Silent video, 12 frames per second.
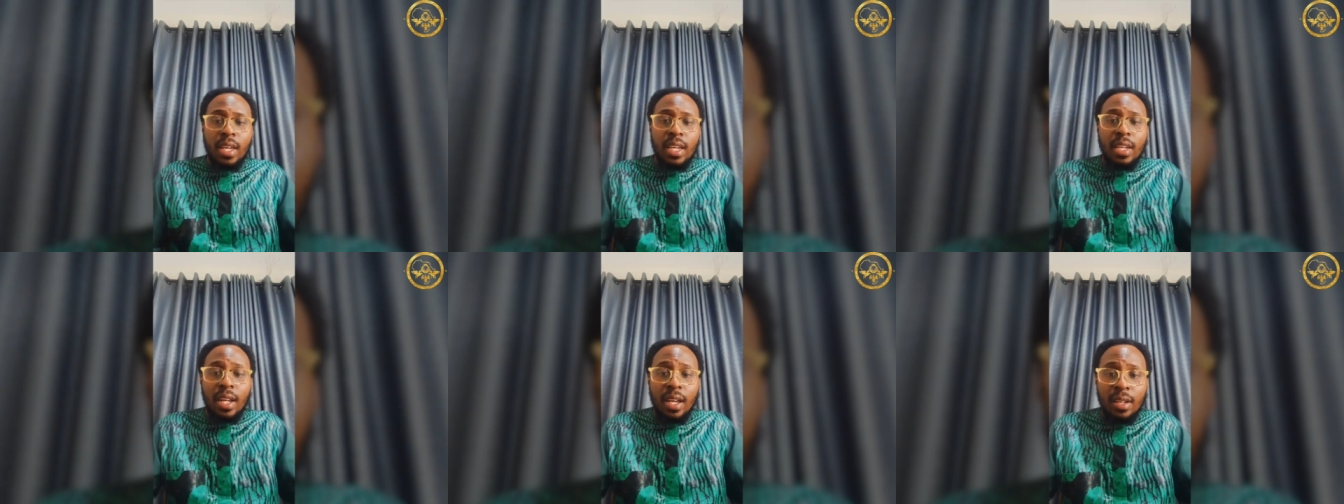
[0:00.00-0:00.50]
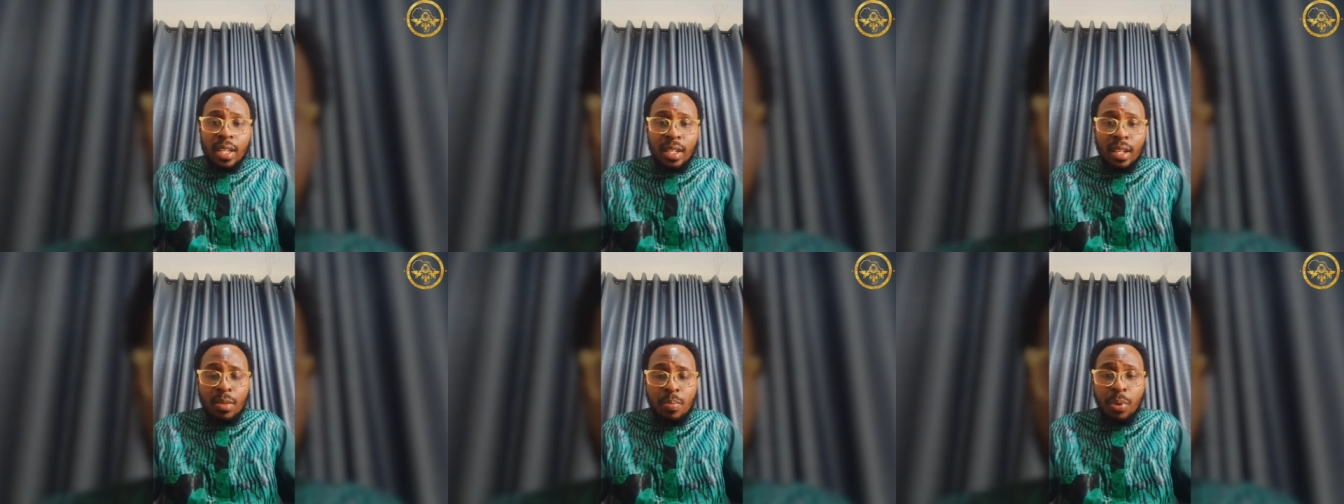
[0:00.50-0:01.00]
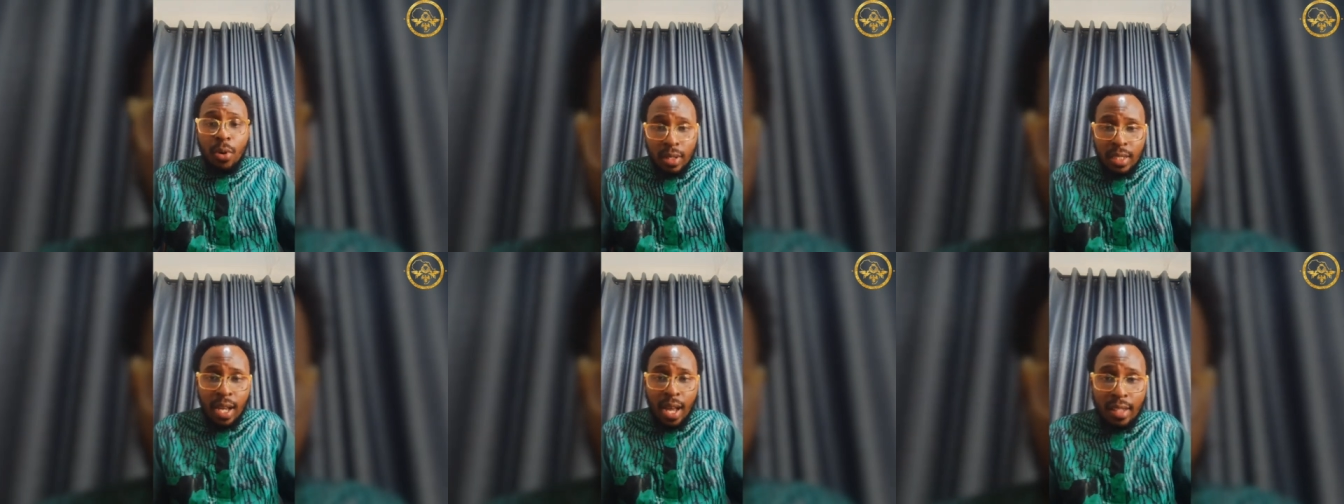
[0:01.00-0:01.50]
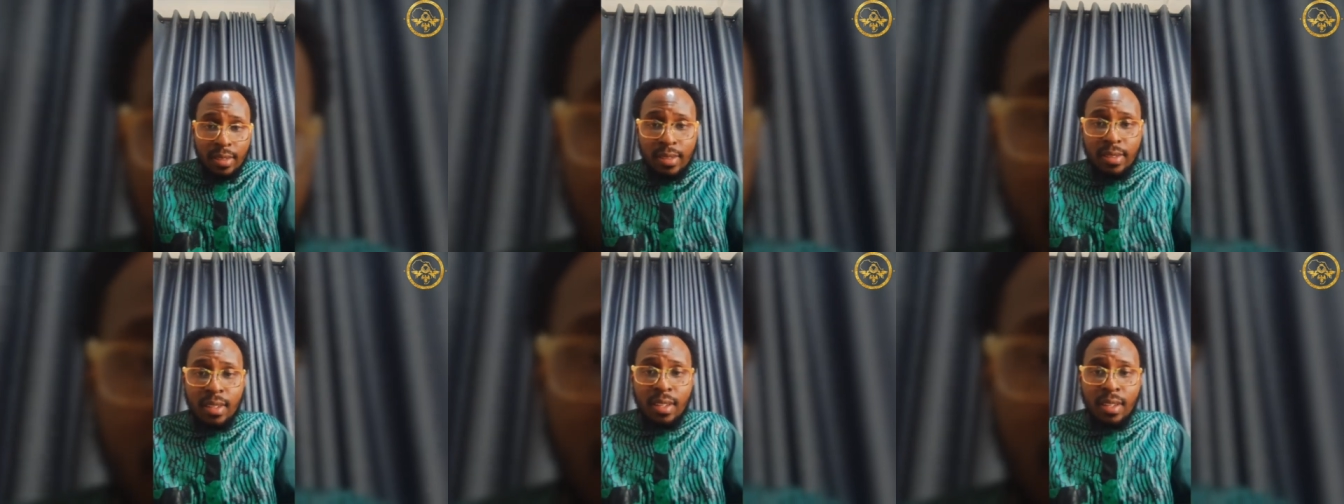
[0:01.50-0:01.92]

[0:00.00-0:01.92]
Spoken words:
in a podcast,